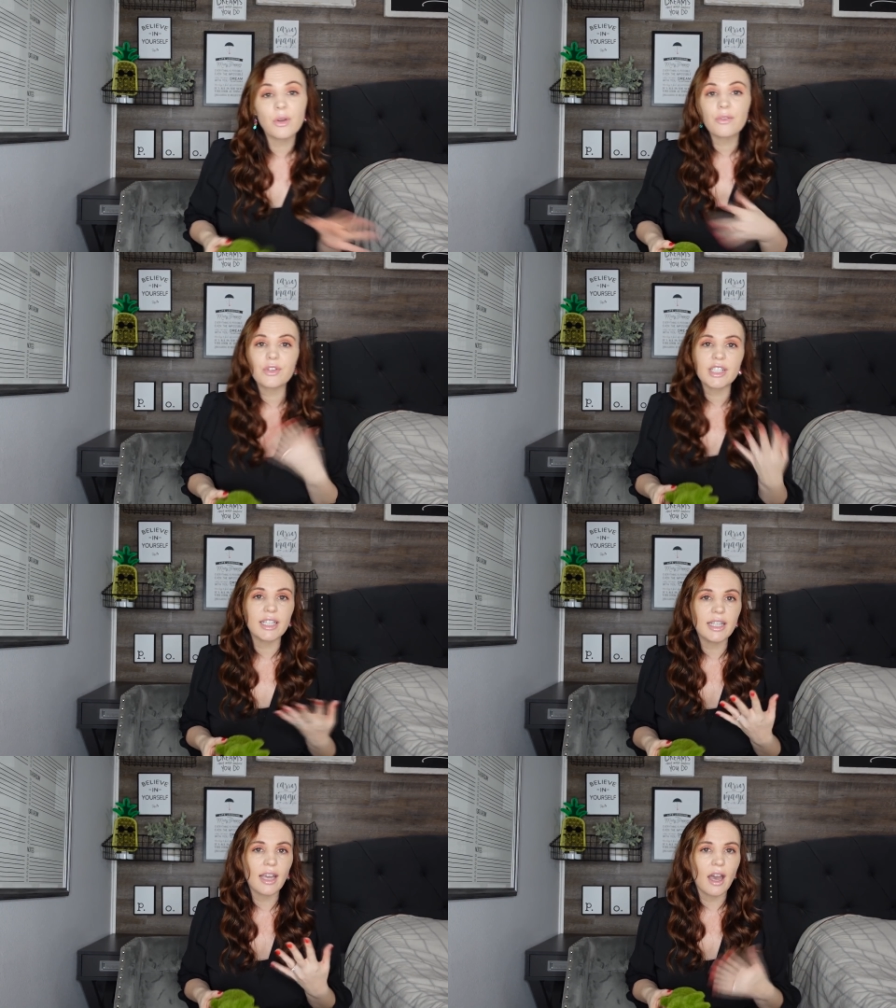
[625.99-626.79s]
know if there's
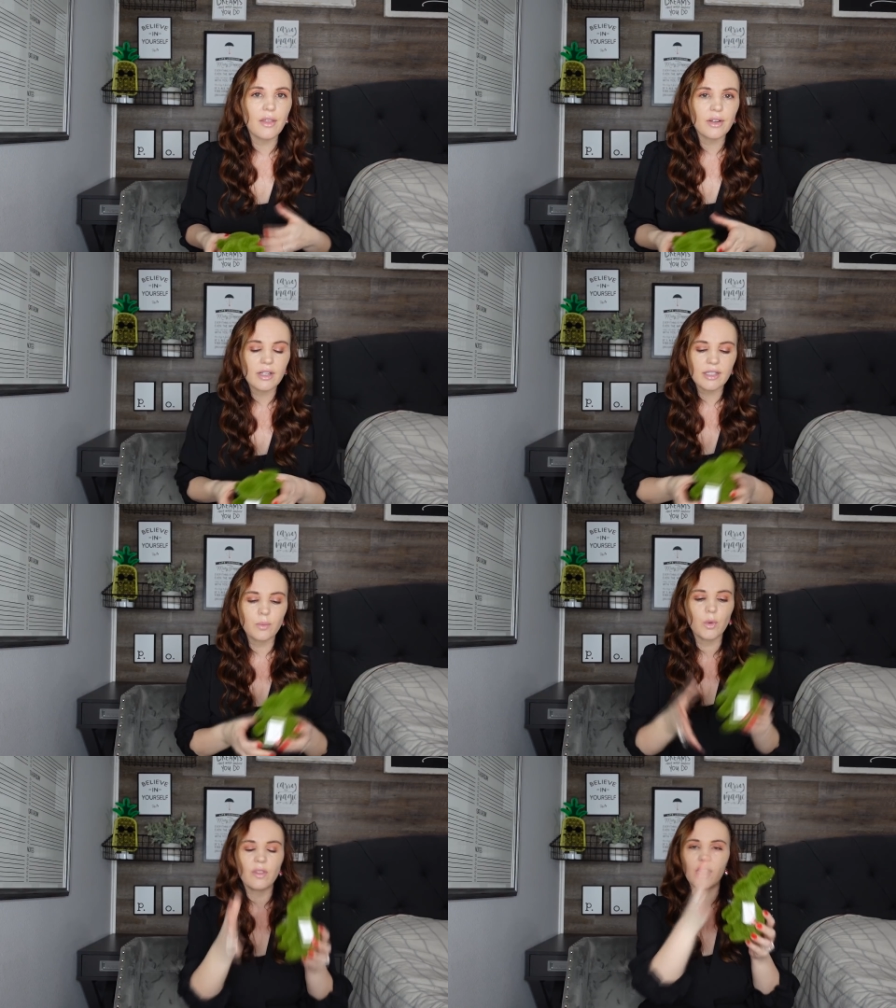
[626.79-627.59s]
any others
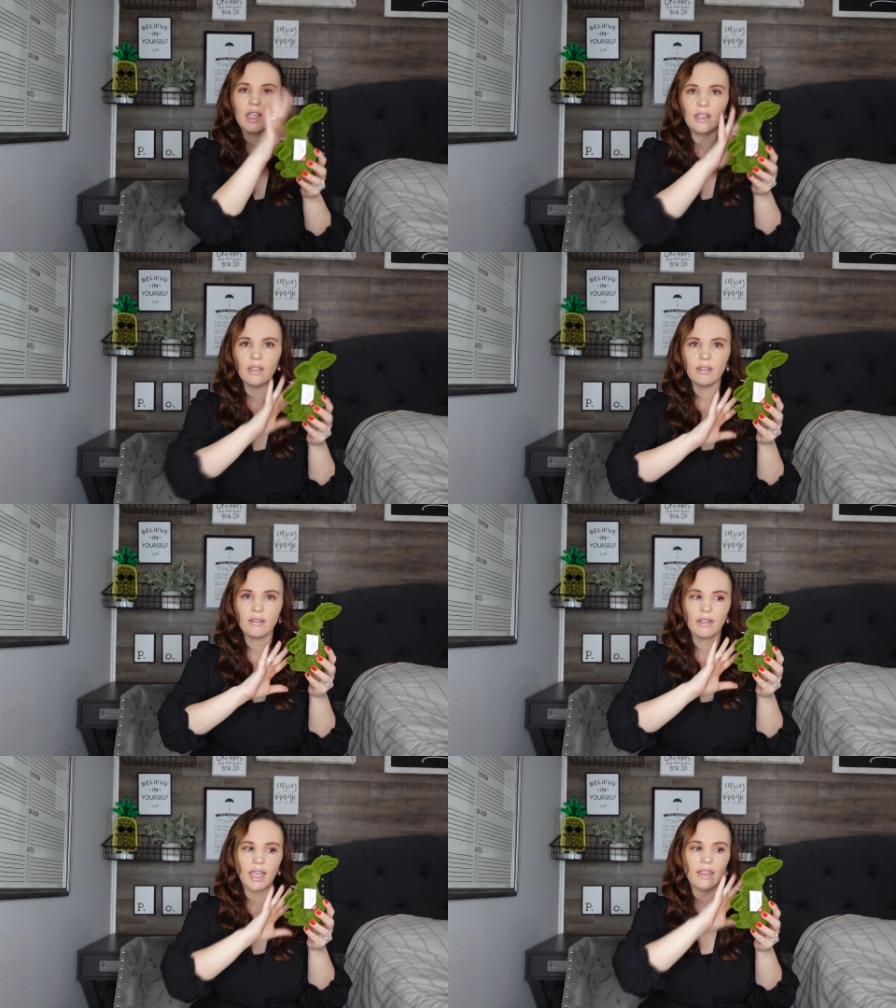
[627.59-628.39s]

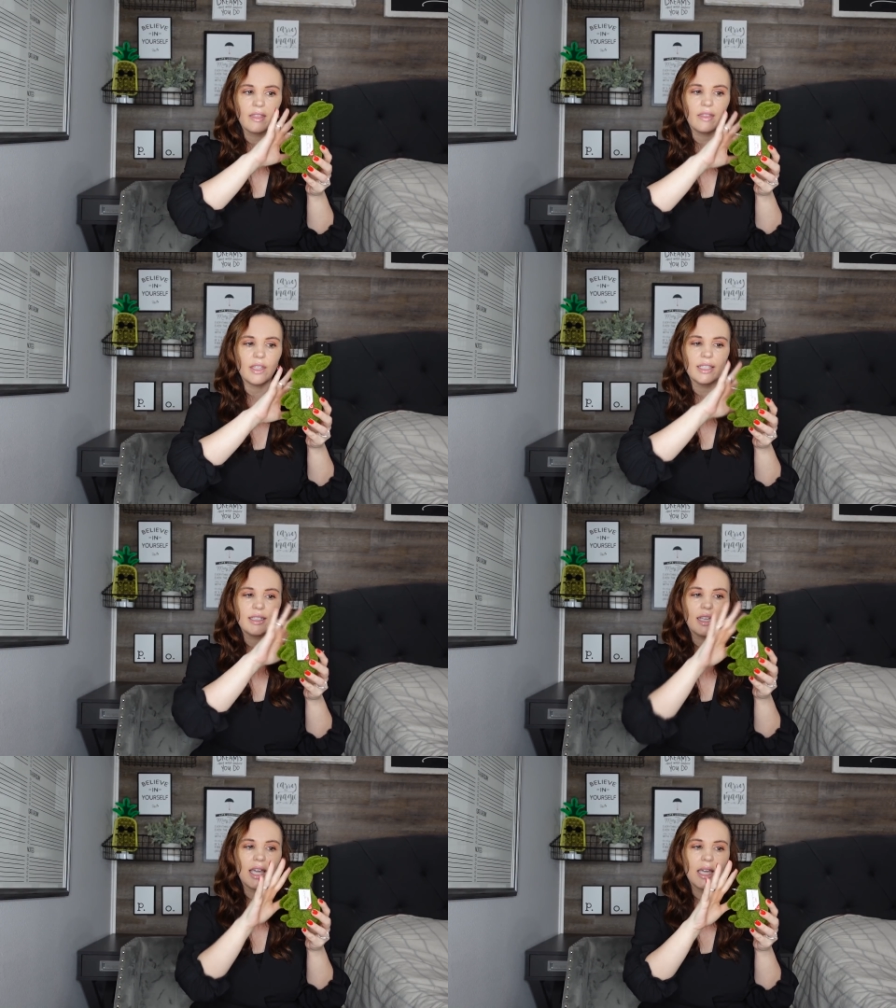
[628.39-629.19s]
within like the
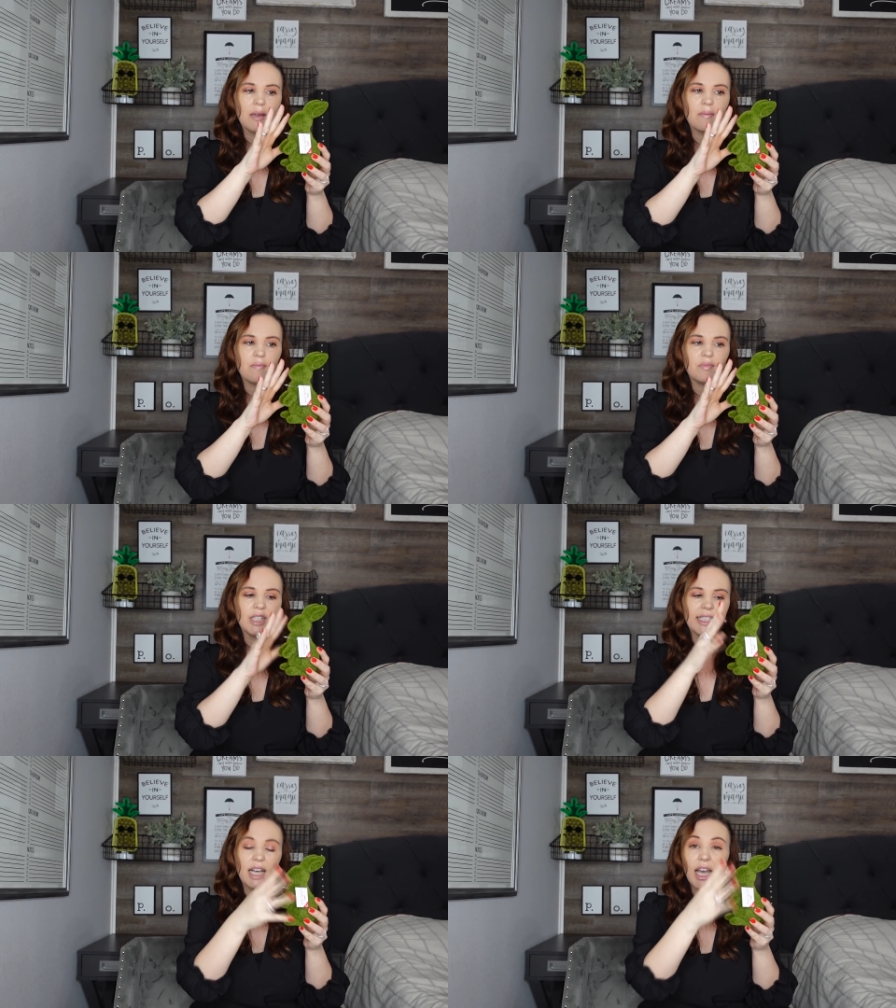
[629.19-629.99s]
same
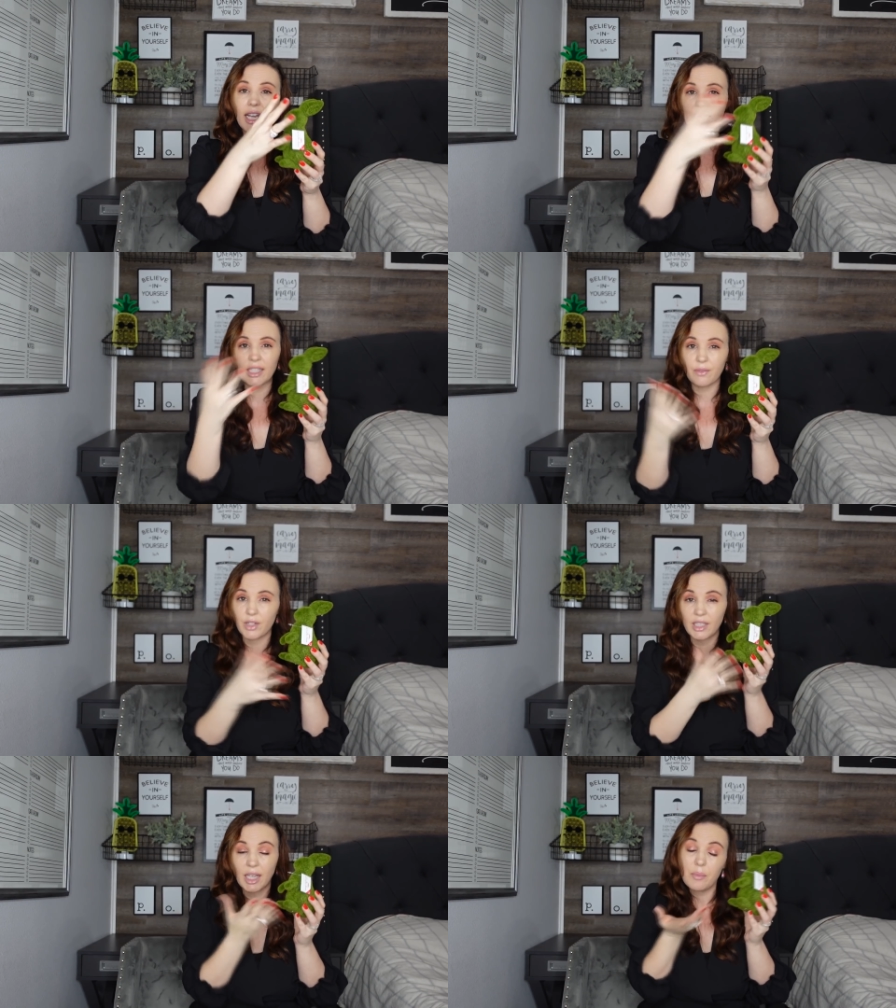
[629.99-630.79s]
design,
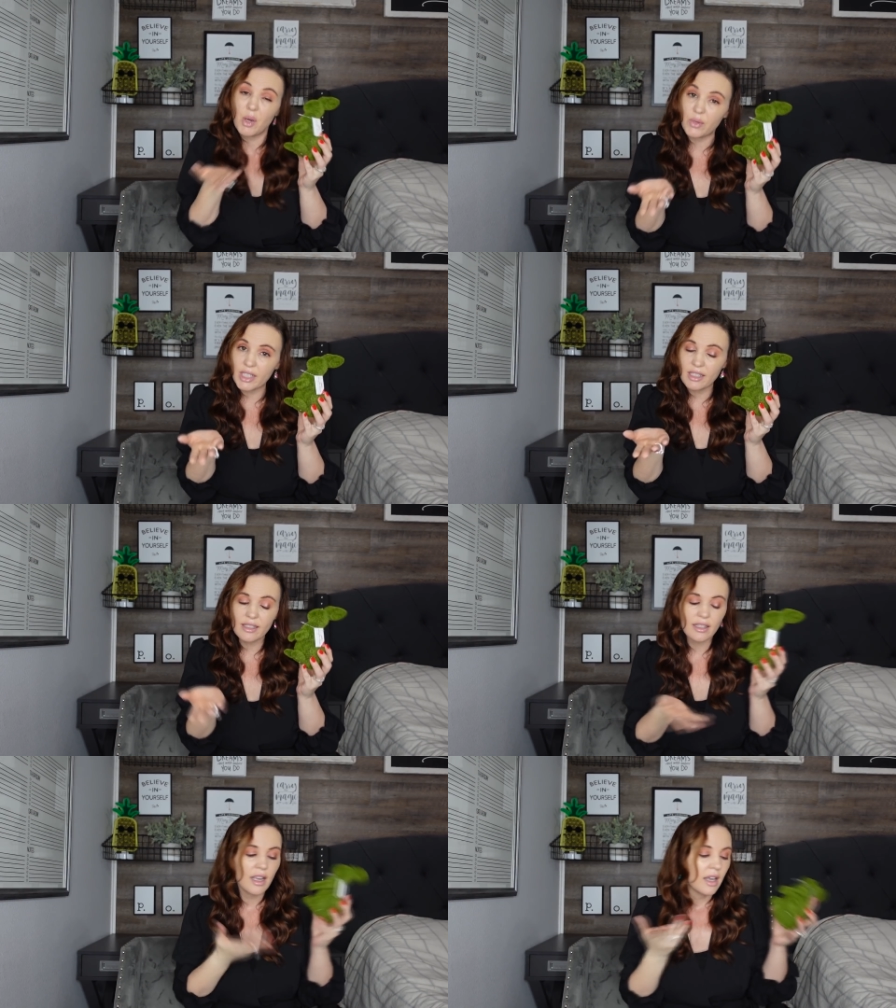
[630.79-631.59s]
different like
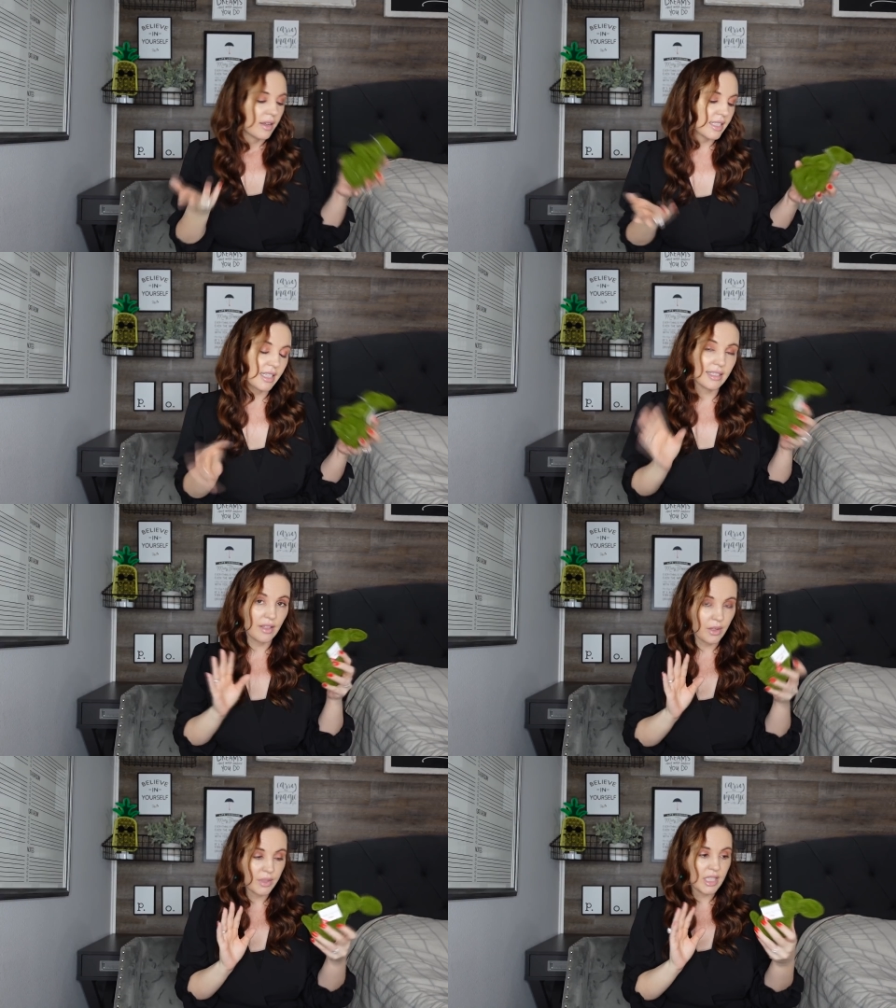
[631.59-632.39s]
poses. Because like I
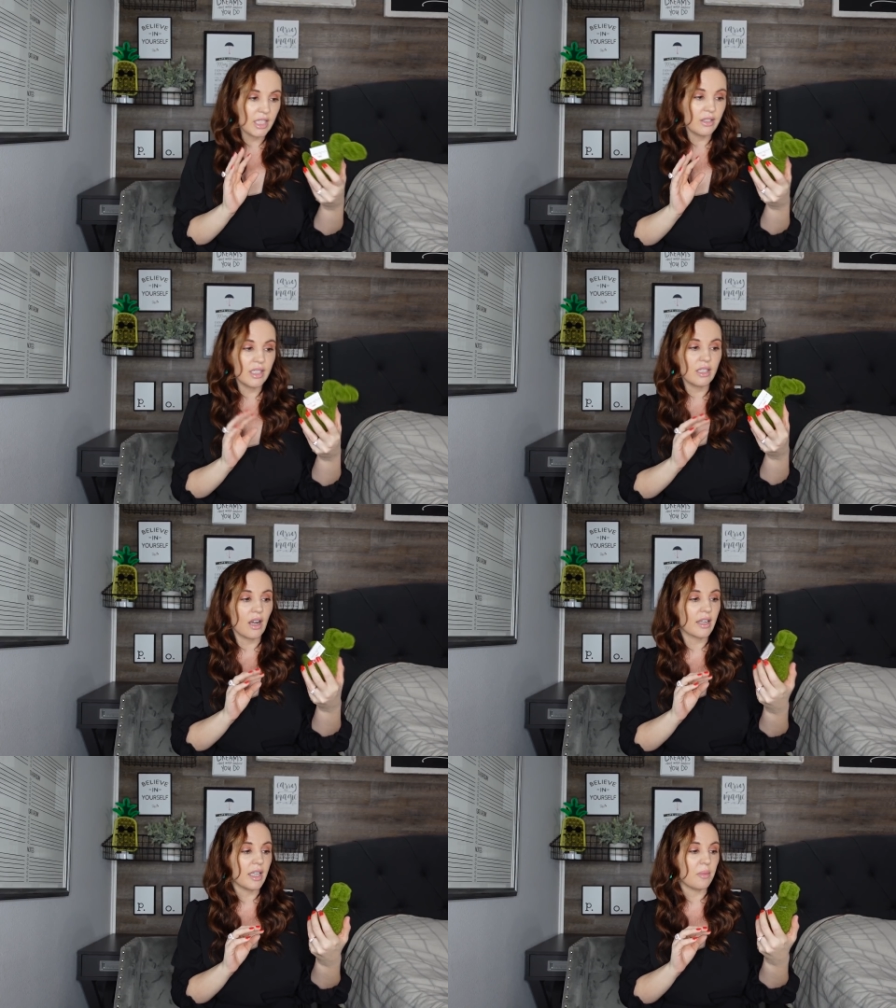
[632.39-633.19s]
said, they were still
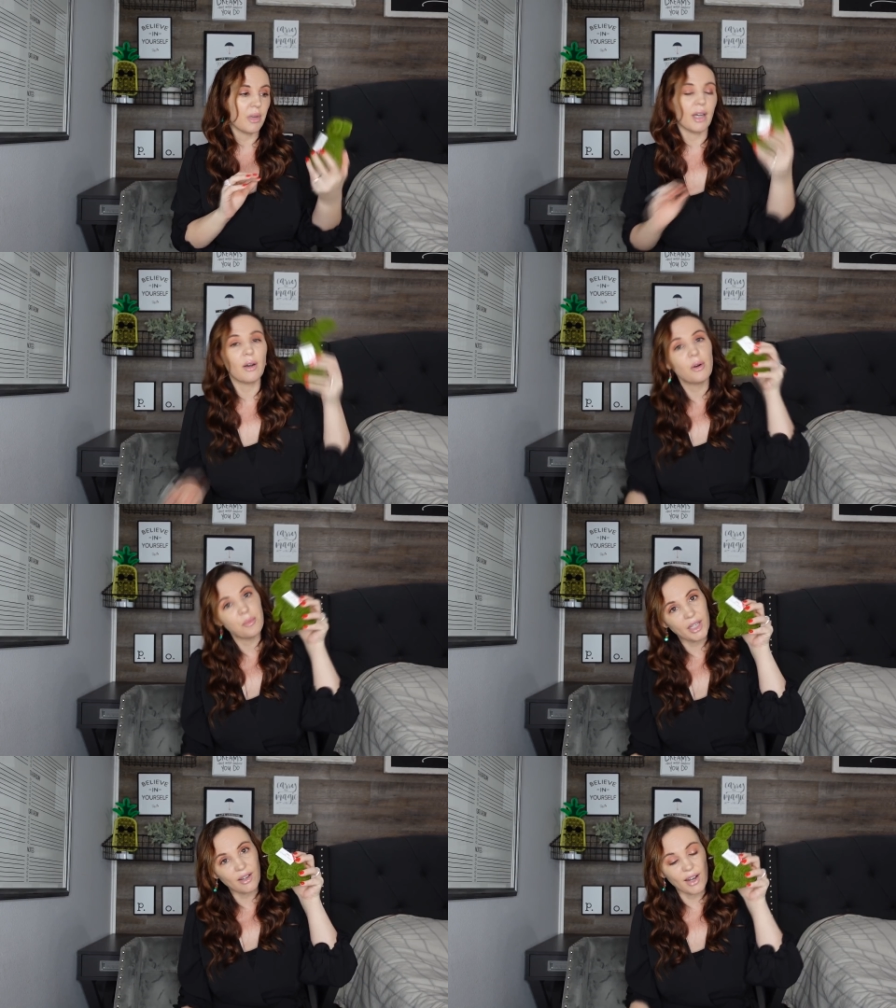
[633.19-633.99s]
stocking, but oh
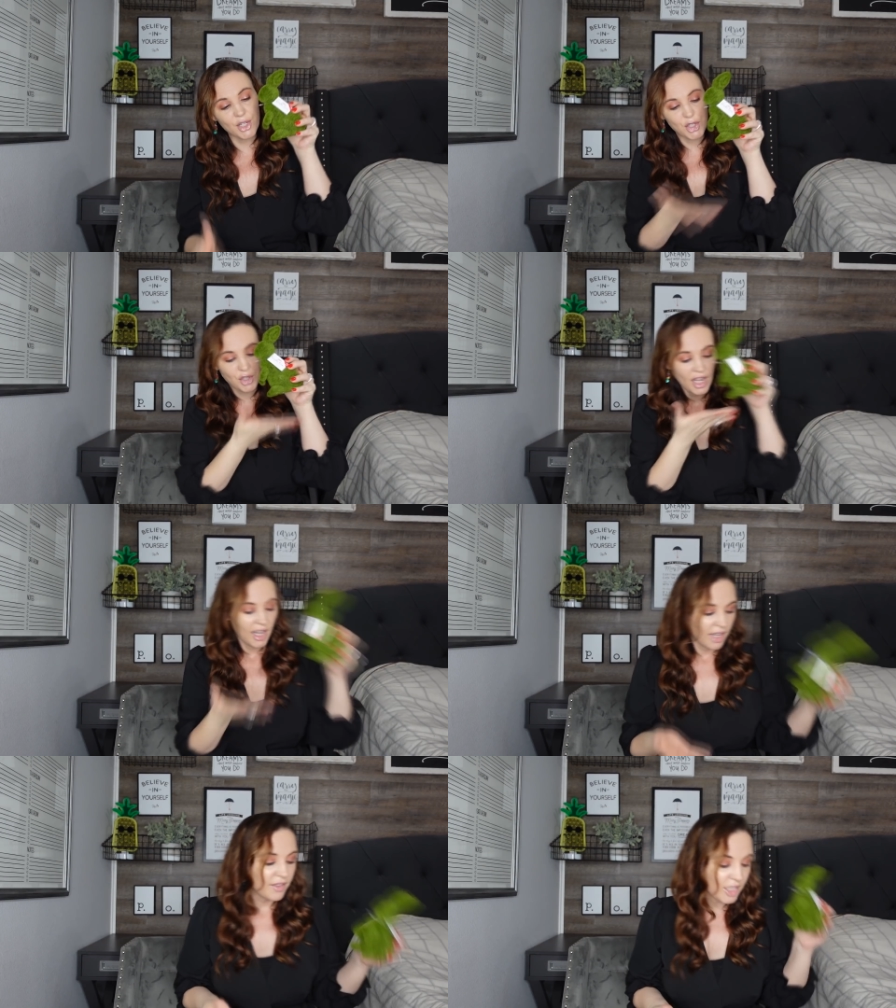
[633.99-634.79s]
my gosh,
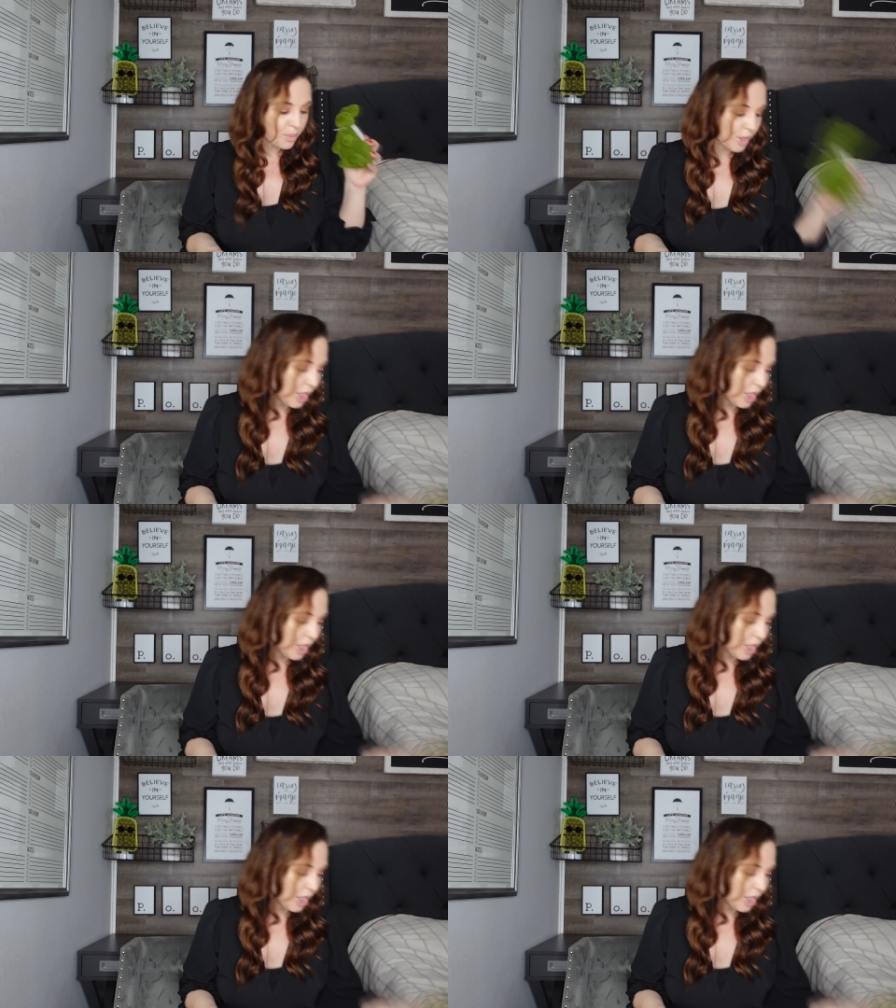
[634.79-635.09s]
these were